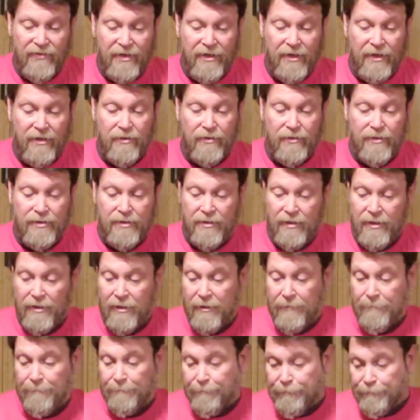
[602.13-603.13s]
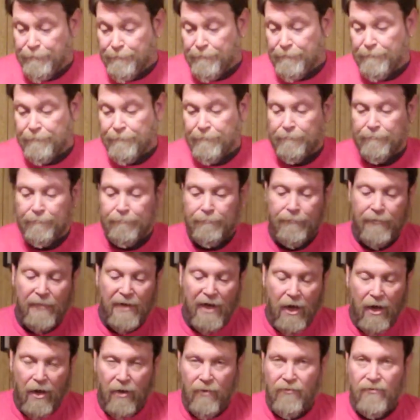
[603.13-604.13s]
videos,
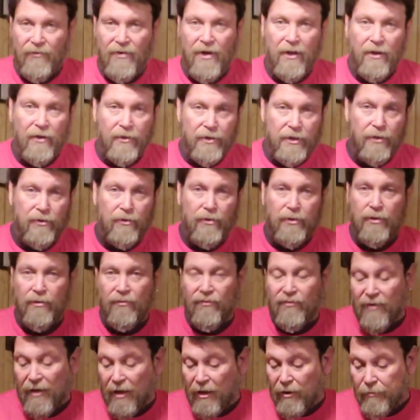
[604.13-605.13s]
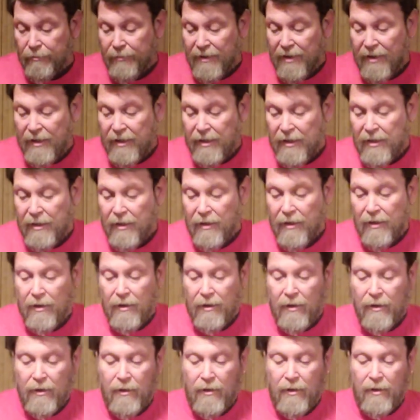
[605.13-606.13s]
I'll follow you, you follow me.
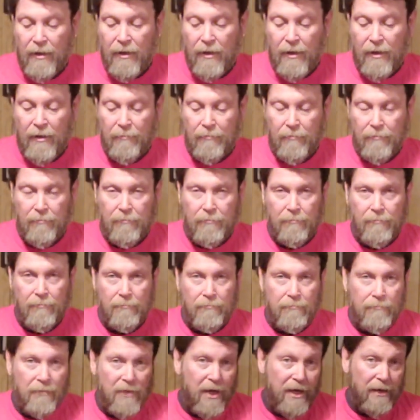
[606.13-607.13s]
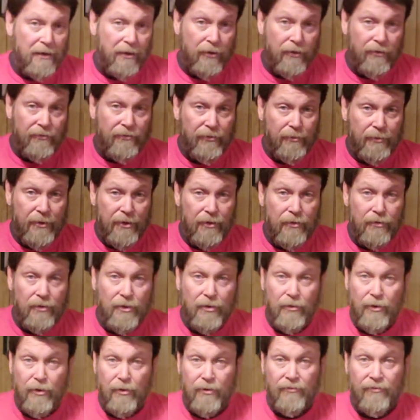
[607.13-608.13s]
Um, I learn from you,
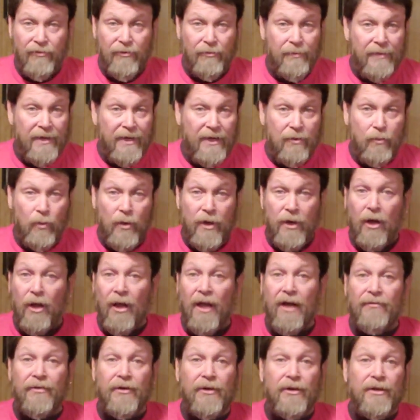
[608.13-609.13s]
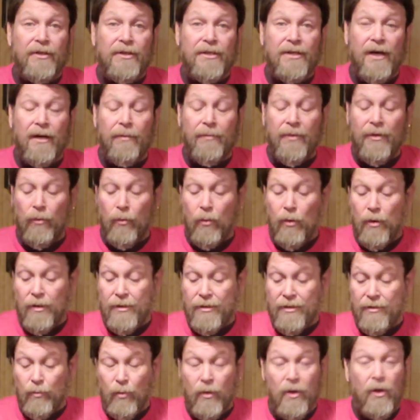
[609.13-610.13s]
you learn from me. We all have a good time in the
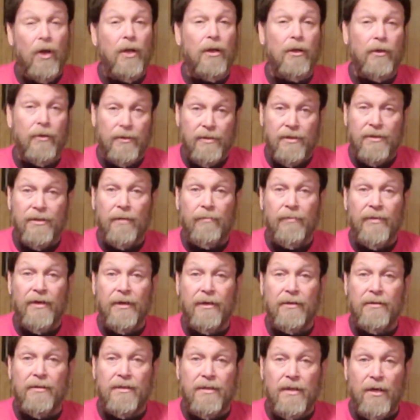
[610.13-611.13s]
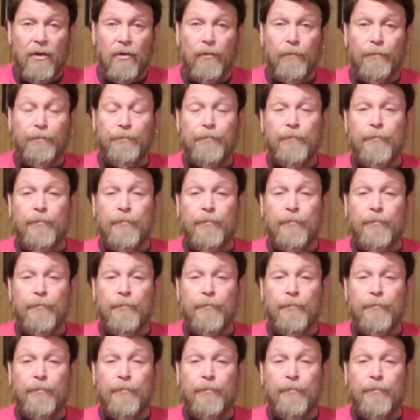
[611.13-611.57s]
woods and we all learn something. So,